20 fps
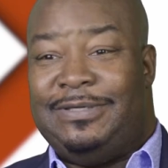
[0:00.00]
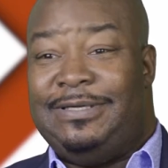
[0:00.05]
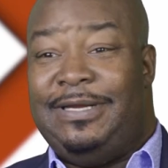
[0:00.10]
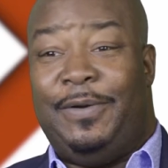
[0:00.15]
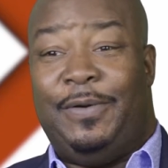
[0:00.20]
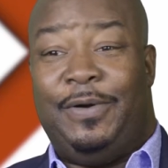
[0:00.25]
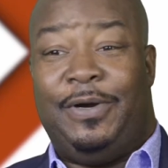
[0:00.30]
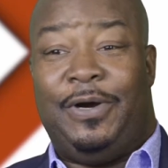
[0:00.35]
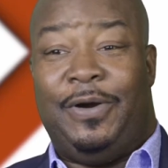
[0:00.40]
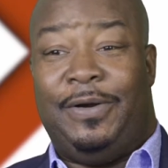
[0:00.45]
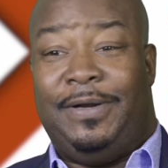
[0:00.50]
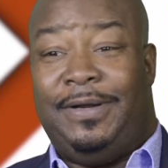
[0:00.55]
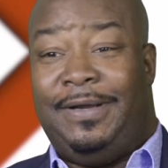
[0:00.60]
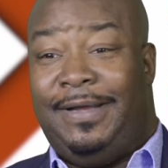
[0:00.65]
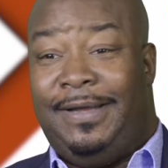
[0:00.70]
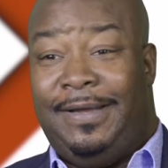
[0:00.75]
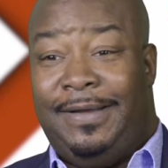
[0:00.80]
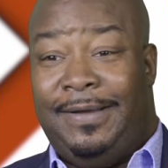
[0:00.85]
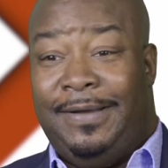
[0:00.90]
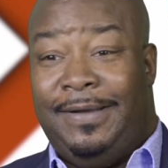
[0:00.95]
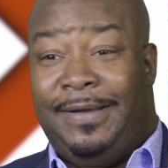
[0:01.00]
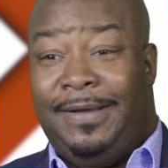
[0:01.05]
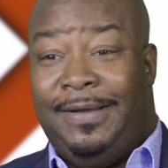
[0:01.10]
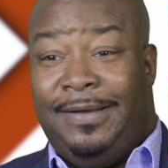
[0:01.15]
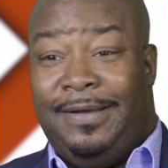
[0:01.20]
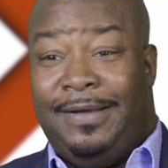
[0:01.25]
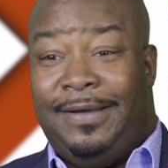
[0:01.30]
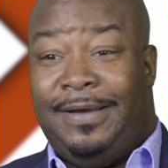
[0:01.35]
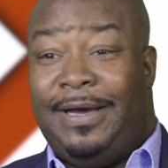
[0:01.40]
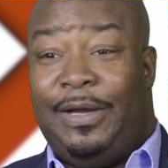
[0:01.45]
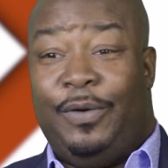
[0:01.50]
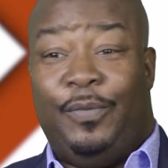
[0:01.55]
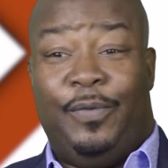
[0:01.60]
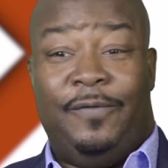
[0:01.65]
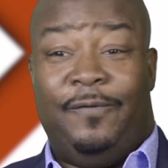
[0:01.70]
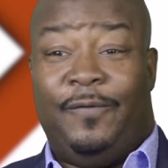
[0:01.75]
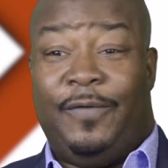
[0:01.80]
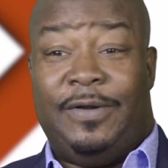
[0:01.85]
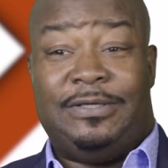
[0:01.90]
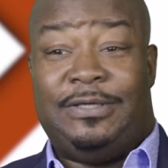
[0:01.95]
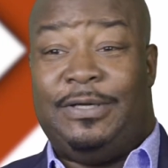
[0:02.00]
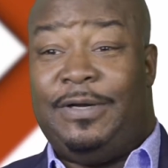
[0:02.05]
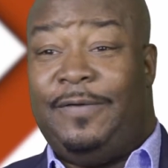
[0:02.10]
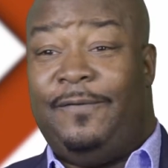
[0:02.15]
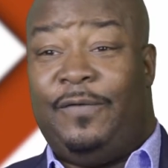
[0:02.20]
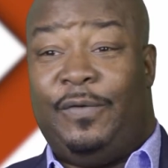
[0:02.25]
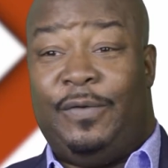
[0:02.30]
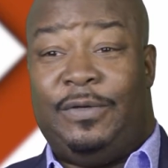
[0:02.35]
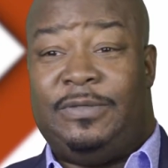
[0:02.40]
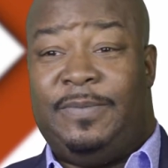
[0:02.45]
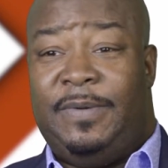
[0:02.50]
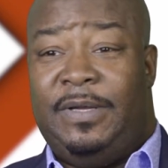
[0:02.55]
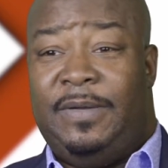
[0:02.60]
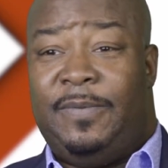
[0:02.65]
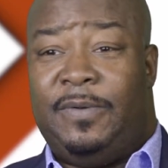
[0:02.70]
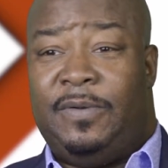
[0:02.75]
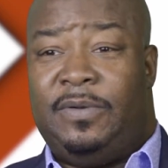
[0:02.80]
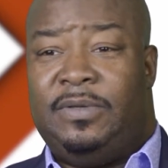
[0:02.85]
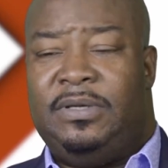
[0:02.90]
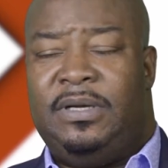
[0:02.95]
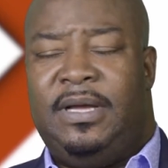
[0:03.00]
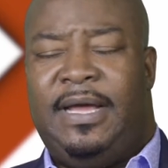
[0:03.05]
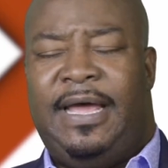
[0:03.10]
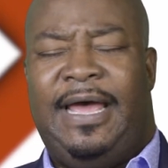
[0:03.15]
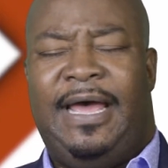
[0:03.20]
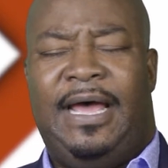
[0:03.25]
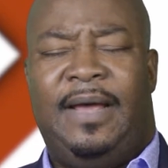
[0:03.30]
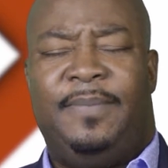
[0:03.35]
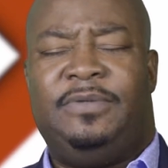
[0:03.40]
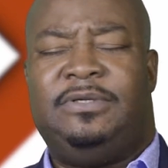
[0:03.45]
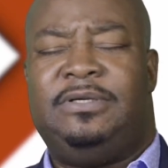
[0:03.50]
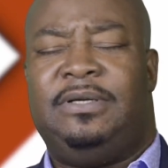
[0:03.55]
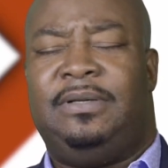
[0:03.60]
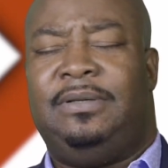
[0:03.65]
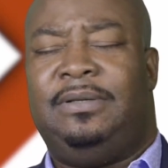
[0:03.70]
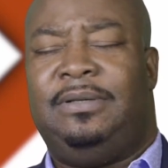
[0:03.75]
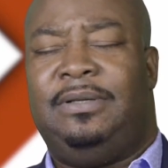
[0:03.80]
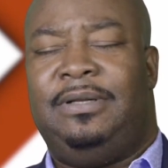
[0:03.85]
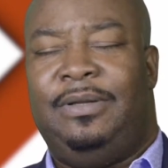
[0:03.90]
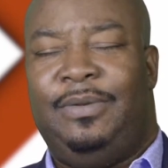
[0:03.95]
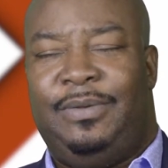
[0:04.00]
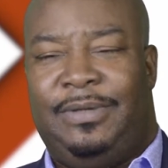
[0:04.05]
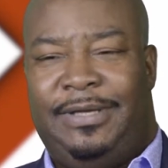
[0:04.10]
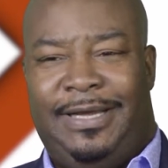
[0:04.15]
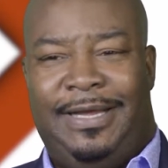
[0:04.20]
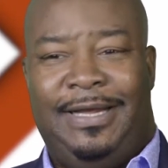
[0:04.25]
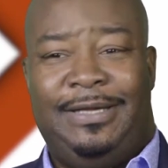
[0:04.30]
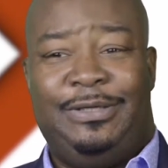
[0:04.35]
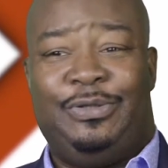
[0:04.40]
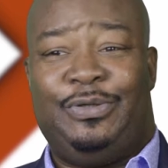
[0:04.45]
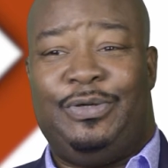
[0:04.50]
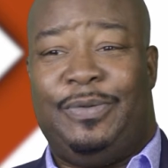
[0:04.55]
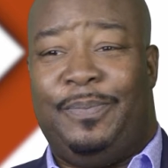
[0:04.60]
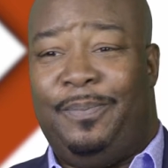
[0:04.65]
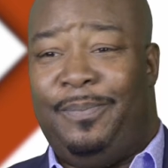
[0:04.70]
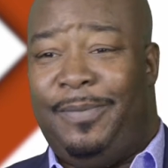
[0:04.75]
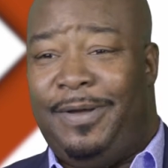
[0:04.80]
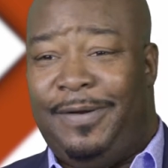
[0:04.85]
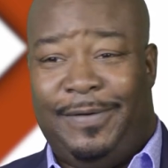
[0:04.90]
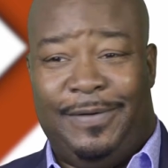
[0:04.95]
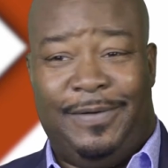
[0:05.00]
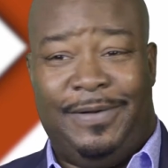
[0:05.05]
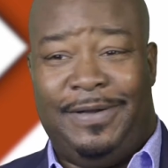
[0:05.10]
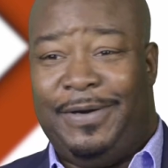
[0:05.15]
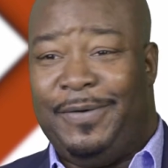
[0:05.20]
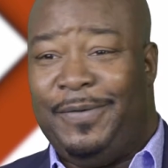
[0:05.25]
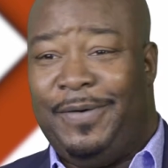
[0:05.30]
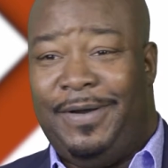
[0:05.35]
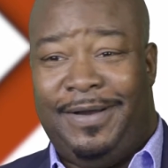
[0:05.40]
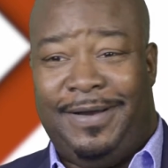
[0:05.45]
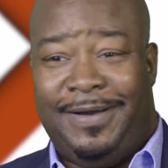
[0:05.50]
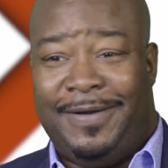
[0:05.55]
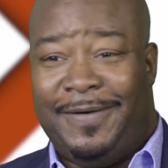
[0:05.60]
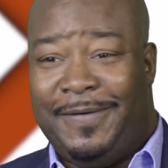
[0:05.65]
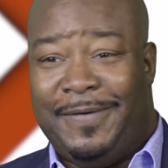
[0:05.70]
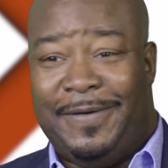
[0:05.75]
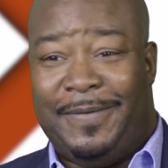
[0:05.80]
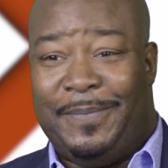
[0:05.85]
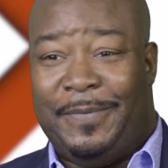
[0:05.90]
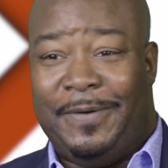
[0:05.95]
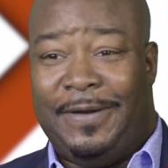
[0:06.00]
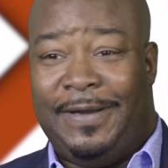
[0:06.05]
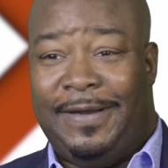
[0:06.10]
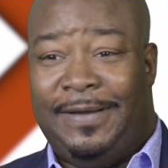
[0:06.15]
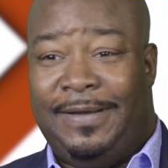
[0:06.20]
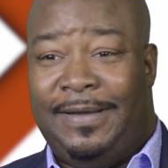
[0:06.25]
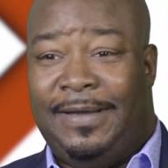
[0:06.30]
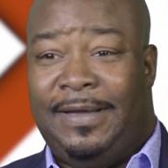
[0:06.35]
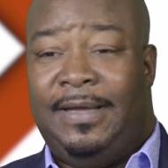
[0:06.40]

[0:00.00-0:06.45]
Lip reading: Dale Carnegie, How to Win Friends and Influence People. Absolutely instrumental in creating our company.